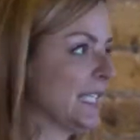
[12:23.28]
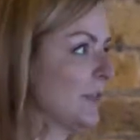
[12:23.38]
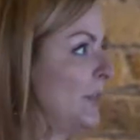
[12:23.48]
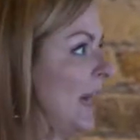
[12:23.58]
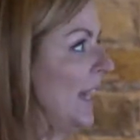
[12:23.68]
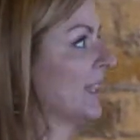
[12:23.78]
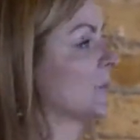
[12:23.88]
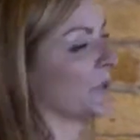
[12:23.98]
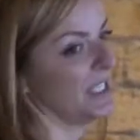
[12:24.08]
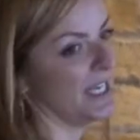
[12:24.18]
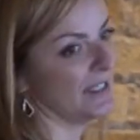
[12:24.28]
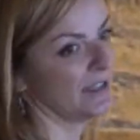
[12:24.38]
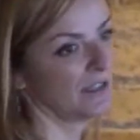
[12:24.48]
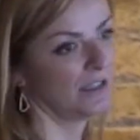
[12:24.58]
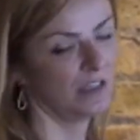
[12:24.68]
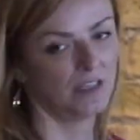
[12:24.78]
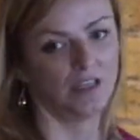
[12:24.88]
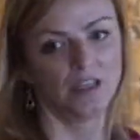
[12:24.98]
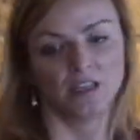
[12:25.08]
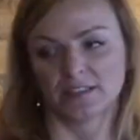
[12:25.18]
is about expertise.
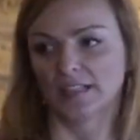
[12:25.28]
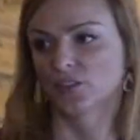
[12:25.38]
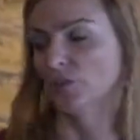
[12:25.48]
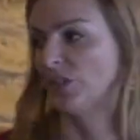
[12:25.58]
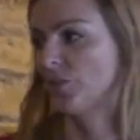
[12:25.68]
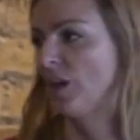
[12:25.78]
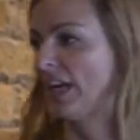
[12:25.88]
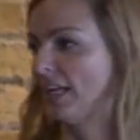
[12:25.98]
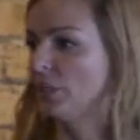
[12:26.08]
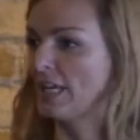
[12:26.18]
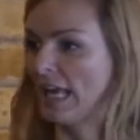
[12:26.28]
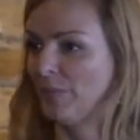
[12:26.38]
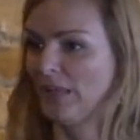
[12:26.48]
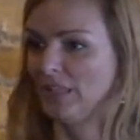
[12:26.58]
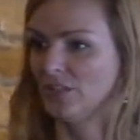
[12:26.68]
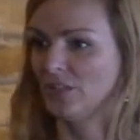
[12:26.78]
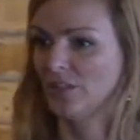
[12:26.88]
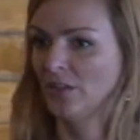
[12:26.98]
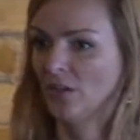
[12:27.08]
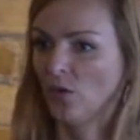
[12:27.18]
It's not so much about entertainment
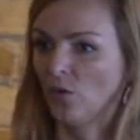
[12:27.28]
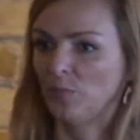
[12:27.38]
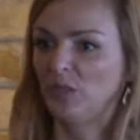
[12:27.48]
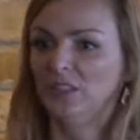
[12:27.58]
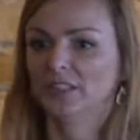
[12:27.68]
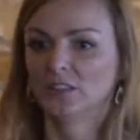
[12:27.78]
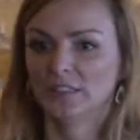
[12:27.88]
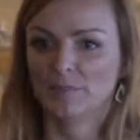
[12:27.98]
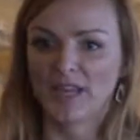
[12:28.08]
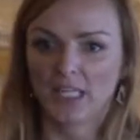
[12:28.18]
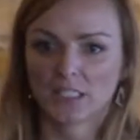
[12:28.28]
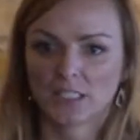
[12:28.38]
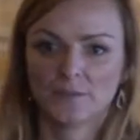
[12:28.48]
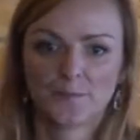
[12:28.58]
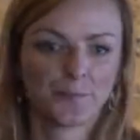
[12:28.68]
or political debates.